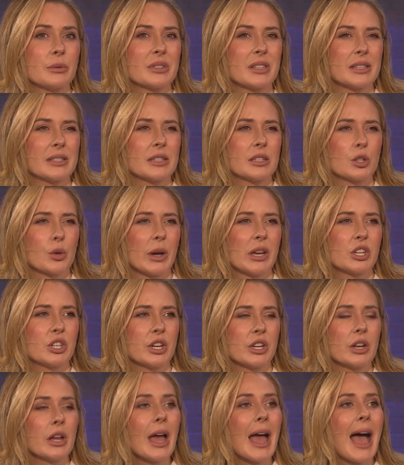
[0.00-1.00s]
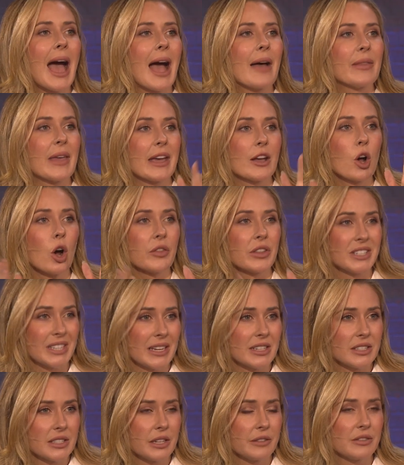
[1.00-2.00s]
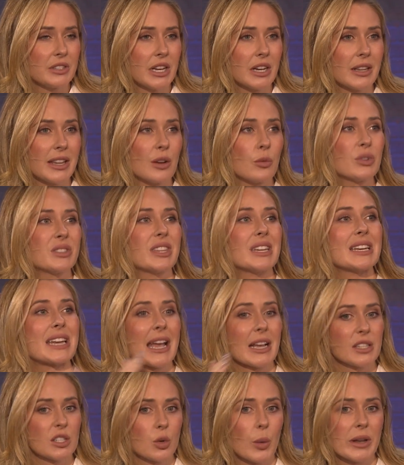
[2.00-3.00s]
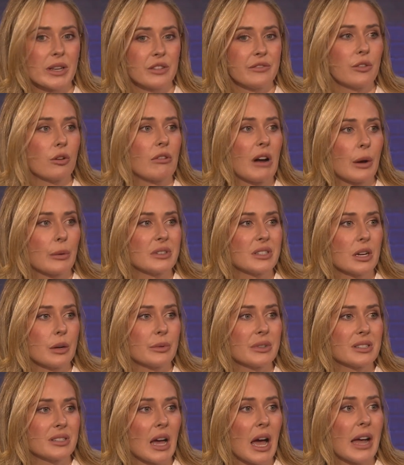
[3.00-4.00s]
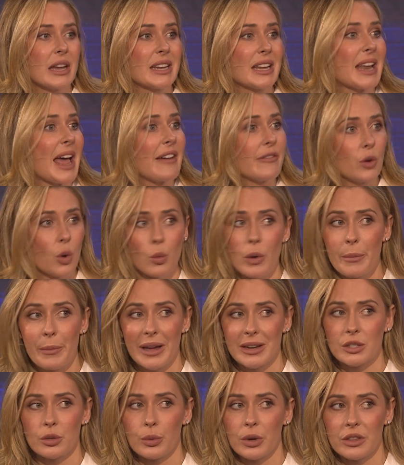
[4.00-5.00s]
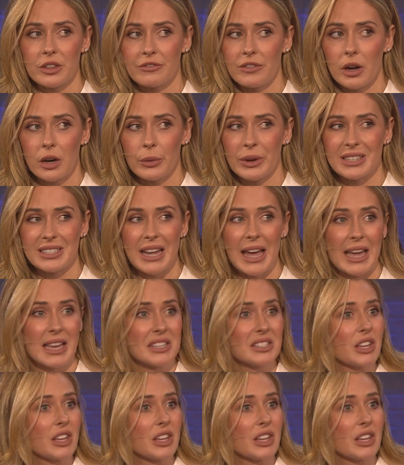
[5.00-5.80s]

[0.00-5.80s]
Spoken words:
was the situation and they got the tentative deal, it was the next 24 hours that it was signed and everyone went back to work the following day.